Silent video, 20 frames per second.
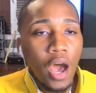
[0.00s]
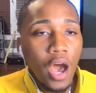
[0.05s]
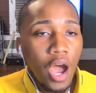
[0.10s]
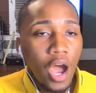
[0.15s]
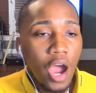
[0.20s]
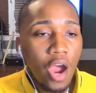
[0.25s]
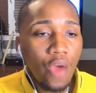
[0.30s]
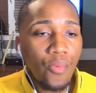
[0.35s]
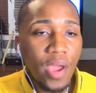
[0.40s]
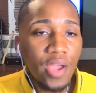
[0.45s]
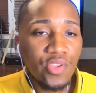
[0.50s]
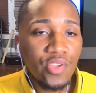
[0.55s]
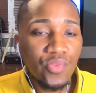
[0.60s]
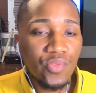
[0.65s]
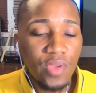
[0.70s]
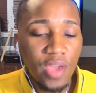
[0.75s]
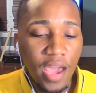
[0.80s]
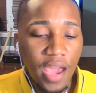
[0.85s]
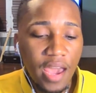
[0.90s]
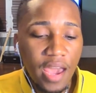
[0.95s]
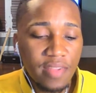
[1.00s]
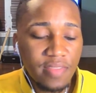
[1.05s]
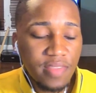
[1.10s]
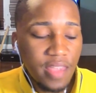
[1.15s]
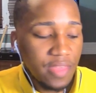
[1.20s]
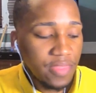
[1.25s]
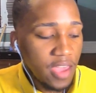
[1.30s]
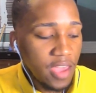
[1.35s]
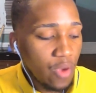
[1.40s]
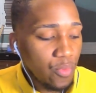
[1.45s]
All right, you guys. Now,
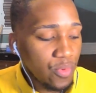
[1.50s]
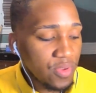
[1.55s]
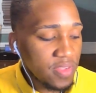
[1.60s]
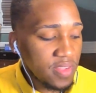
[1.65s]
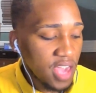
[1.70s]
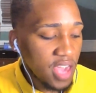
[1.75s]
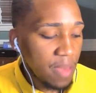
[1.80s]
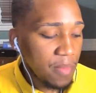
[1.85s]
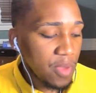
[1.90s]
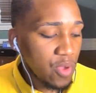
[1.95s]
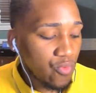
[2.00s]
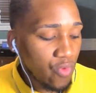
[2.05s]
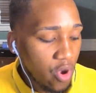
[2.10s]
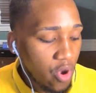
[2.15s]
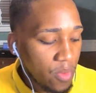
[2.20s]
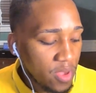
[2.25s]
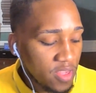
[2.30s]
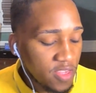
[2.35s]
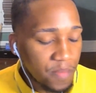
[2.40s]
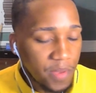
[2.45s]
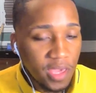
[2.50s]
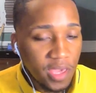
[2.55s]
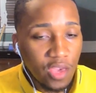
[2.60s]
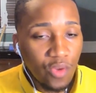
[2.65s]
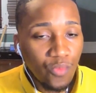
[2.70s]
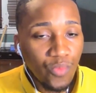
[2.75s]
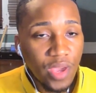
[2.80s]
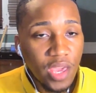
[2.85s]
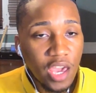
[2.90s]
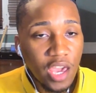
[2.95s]
that was Tami Roman speaking
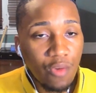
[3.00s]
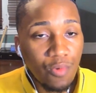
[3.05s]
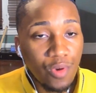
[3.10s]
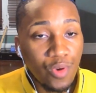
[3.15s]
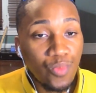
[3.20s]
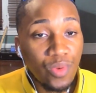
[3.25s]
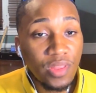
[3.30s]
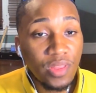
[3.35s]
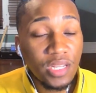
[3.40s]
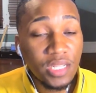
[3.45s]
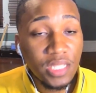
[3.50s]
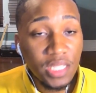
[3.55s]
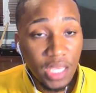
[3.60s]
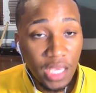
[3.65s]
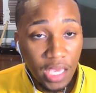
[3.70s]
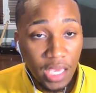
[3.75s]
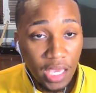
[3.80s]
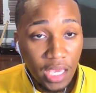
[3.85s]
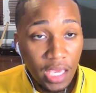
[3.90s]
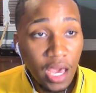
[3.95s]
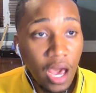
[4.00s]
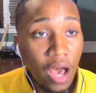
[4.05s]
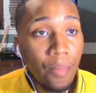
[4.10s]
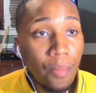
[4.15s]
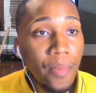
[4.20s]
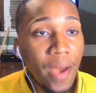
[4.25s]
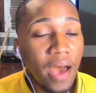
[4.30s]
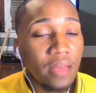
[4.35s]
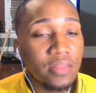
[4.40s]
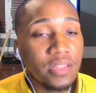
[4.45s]
with Gary with the T
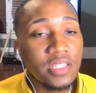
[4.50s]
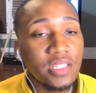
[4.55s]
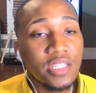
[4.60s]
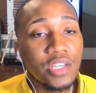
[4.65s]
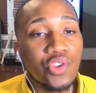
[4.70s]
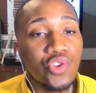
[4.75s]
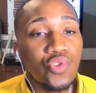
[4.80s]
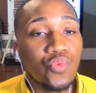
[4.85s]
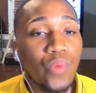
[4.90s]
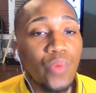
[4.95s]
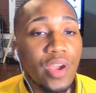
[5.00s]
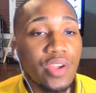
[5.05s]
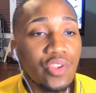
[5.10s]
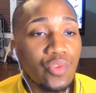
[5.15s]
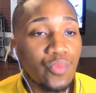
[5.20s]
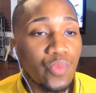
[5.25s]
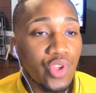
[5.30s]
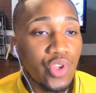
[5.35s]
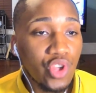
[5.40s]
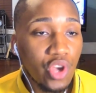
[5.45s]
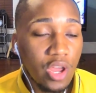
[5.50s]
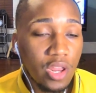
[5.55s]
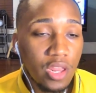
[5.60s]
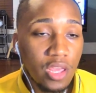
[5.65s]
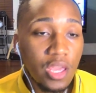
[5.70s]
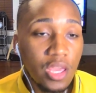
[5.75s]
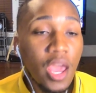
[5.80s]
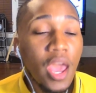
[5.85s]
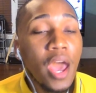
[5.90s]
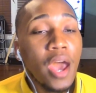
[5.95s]
about the situation with
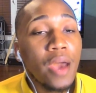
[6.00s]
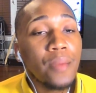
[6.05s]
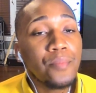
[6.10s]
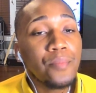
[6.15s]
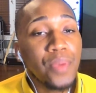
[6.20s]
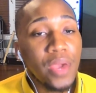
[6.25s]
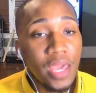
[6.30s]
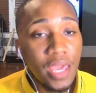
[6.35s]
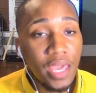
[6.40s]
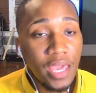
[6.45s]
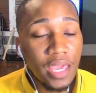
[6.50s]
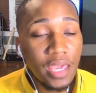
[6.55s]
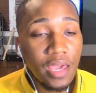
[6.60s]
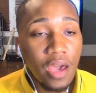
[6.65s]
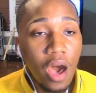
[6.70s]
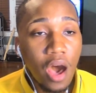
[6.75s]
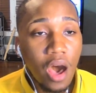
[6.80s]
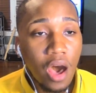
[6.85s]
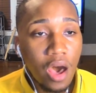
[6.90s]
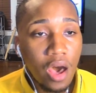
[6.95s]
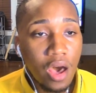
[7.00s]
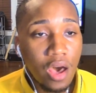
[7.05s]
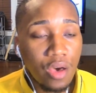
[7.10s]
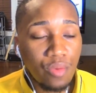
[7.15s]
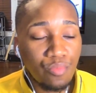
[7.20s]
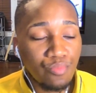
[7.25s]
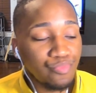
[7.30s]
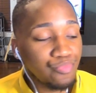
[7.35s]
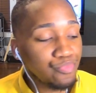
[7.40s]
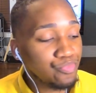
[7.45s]
Shaunie being,
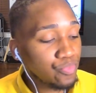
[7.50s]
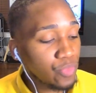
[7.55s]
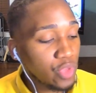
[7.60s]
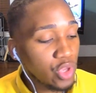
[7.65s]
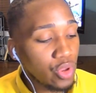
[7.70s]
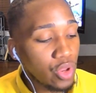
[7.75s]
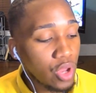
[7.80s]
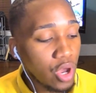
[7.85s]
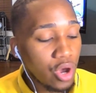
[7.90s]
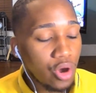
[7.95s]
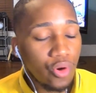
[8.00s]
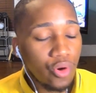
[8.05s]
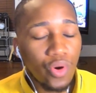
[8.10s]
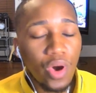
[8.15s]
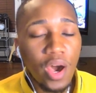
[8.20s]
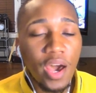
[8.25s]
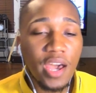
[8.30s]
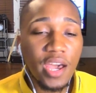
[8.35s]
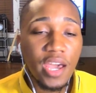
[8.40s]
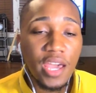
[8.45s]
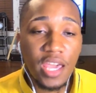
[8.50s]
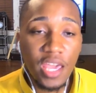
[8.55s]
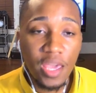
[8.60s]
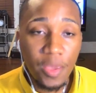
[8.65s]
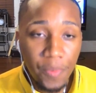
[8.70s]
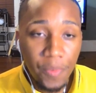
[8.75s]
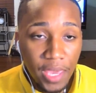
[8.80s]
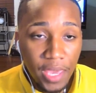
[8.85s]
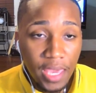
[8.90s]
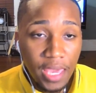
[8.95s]
you know, an
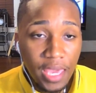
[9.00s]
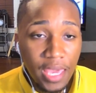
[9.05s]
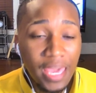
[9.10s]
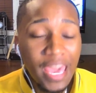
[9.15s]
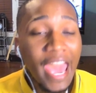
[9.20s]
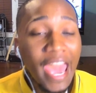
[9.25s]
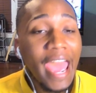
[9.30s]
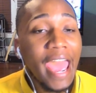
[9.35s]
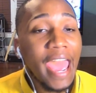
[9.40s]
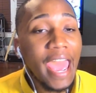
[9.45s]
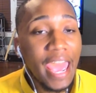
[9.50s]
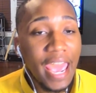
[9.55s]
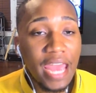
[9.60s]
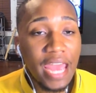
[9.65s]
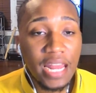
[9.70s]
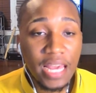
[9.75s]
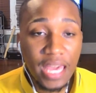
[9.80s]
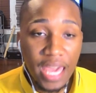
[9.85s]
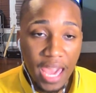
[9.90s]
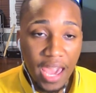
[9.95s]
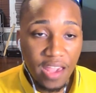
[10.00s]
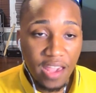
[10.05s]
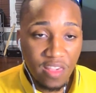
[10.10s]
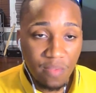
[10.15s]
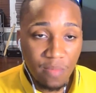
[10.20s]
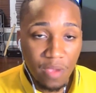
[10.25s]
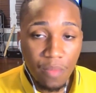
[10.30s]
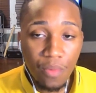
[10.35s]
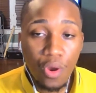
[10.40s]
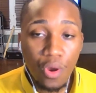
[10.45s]
EP and a cast
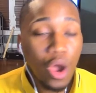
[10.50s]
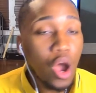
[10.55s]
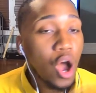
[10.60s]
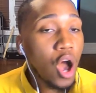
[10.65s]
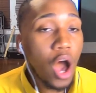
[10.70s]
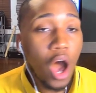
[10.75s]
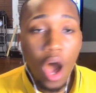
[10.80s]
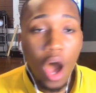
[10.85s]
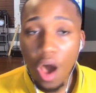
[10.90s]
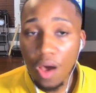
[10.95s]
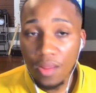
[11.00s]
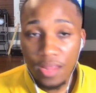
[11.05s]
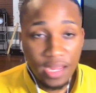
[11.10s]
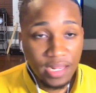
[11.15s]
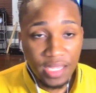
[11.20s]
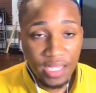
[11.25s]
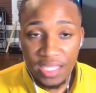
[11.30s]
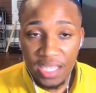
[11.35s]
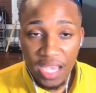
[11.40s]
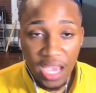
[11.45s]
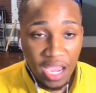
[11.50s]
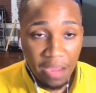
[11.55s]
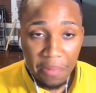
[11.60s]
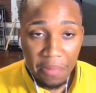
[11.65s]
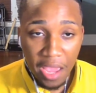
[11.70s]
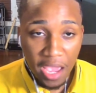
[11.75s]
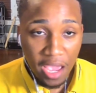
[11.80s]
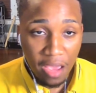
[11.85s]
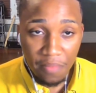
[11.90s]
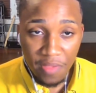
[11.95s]
member all at the same
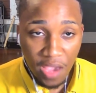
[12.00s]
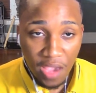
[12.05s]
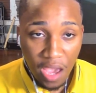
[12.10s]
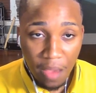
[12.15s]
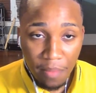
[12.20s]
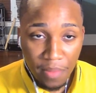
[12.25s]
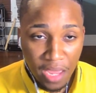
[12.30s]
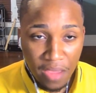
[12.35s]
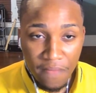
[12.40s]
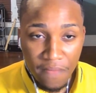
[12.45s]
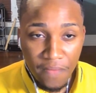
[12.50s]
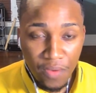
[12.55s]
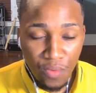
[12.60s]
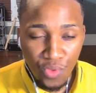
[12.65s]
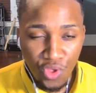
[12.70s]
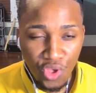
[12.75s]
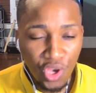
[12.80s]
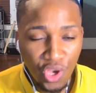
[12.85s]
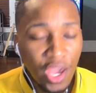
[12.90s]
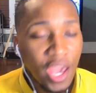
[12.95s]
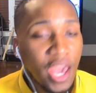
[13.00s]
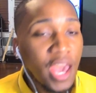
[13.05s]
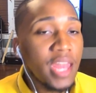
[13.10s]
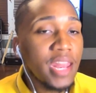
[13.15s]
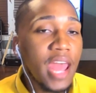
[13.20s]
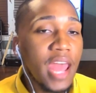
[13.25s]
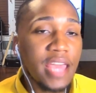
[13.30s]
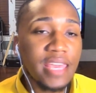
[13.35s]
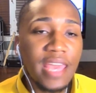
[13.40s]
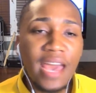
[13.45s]
damn time, like Future.
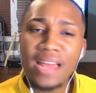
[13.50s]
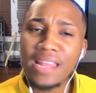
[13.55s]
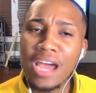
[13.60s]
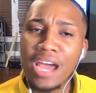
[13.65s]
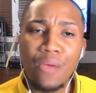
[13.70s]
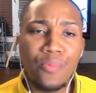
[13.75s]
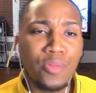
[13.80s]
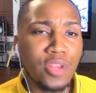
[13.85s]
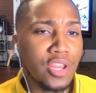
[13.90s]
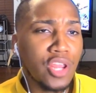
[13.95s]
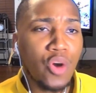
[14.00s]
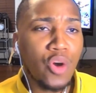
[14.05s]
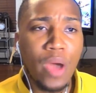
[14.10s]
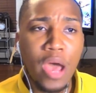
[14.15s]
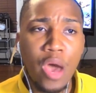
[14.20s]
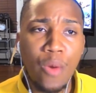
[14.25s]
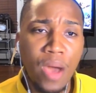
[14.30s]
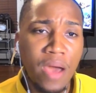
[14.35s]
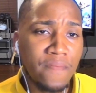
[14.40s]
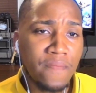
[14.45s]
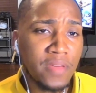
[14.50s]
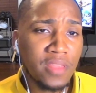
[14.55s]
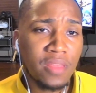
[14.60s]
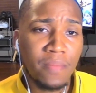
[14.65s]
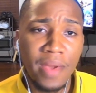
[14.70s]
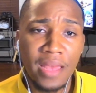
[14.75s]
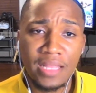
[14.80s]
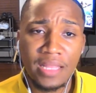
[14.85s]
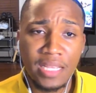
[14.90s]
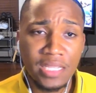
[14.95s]
Now, y'all already know how I feel
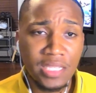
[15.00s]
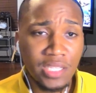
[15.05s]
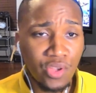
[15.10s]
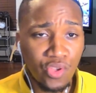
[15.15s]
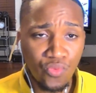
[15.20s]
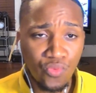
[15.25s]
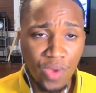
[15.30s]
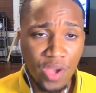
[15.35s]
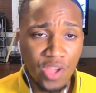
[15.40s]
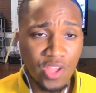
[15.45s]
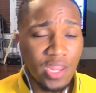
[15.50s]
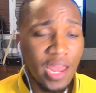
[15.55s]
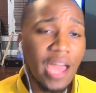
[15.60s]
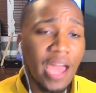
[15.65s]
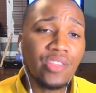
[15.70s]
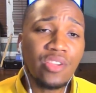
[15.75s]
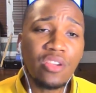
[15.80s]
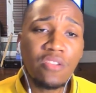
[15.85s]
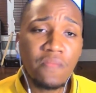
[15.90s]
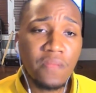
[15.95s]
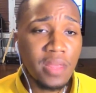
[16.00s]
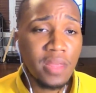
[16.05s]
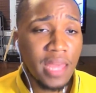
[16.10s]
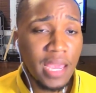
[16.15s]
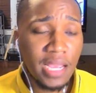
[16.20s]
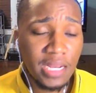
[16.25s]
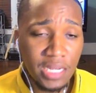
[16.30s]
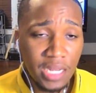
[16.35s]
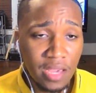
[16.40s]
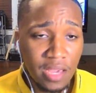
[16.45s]
about that situation. I just feel
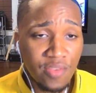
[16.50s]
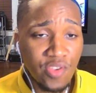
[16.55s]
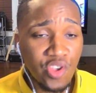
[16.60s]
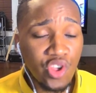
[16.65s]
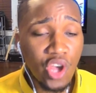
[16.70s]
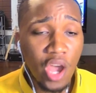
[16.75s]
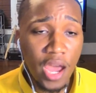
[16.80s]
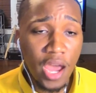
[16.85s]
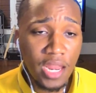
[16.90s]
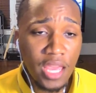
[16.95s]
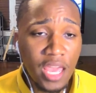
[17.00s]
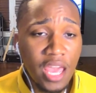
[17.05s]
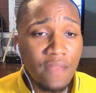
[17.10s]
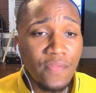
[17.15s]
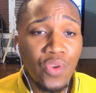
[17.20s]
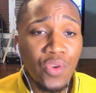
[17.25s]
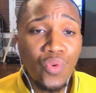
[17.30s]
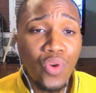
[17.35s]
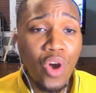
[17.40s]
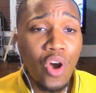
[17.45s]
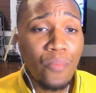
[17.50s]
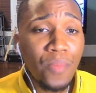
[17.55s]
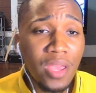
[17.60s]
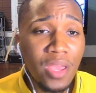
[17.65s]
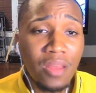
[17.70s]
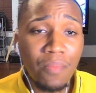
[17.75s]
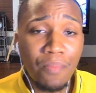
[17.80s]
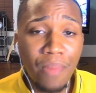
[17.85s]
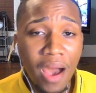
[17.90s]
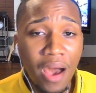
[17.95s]
like this. Shaunie, if you gonna be
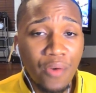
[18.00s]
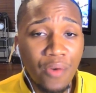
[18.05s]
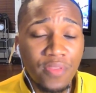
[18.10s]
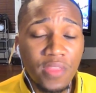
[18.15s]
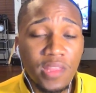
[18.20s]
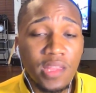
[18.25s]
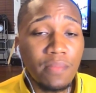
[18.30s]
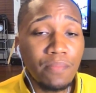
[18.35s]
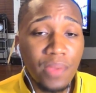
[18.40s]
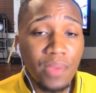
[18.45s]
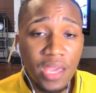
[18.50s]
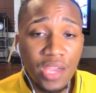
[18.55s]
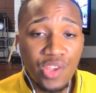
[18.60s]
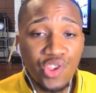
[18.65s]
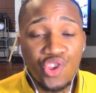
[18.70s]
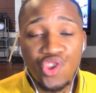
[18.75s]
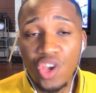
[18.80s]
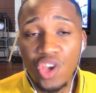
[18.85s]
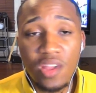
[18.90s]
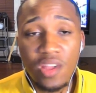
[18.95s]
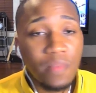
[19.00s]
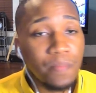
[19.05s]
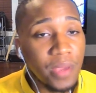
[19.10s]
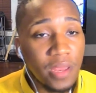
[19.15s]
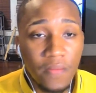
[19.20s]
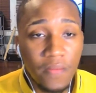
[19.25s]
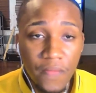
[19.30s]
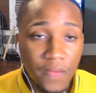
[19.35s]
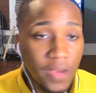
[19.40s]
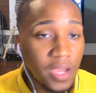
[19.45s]
the boss, then bitch, just be
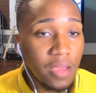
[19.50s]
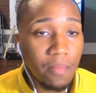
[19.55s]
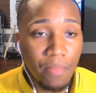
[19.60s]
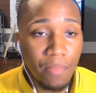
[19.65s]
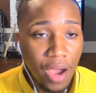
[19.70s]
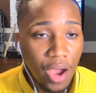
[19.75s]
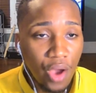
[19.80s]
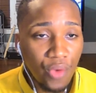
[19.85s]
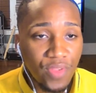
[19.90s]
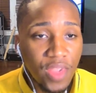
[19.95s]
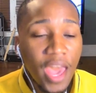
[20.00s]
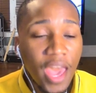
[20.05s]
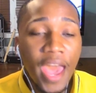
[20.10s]
the fucking boss.